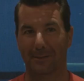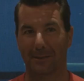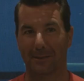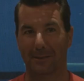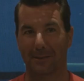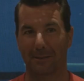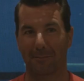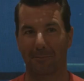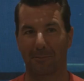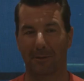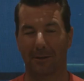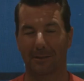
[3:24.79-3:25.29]

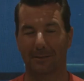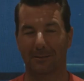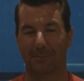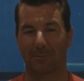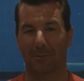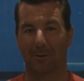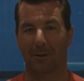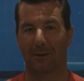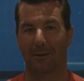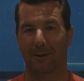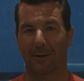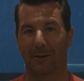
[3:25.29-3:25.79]
the best
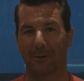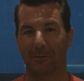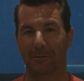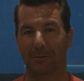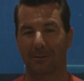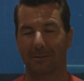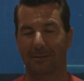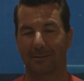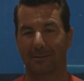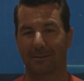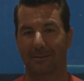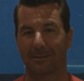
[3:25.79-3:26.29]
part
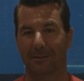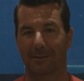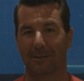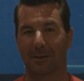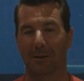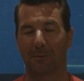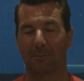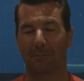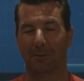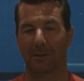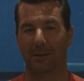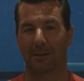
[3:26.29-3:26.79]
always to
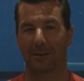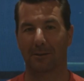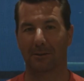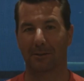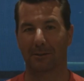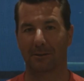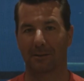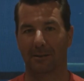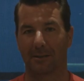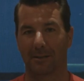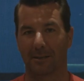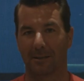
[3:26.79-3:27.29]
come
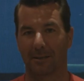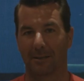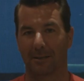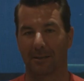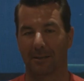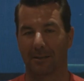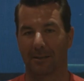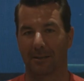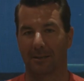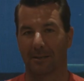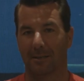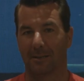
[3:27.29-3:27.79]
later.
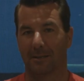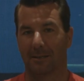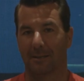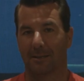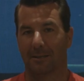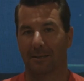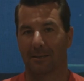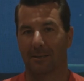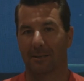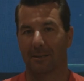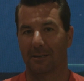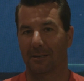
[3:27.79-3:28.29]

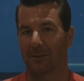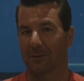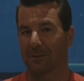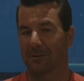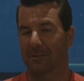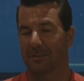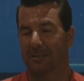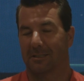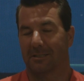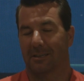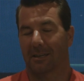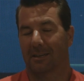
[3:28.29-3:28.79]
You know, it's
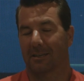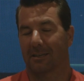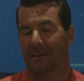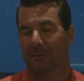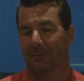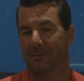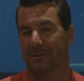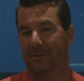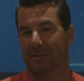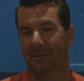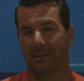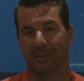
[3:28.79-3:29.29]
the
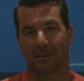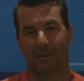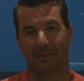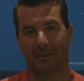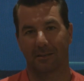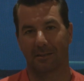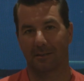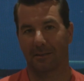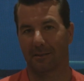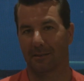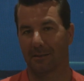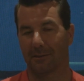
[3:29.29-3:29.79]
Jacobs
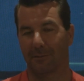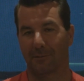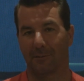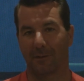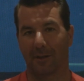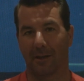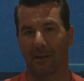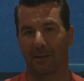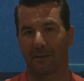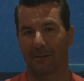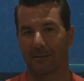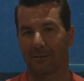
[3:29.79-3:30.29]
uh,
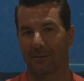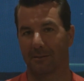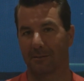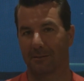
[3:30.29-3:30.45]
event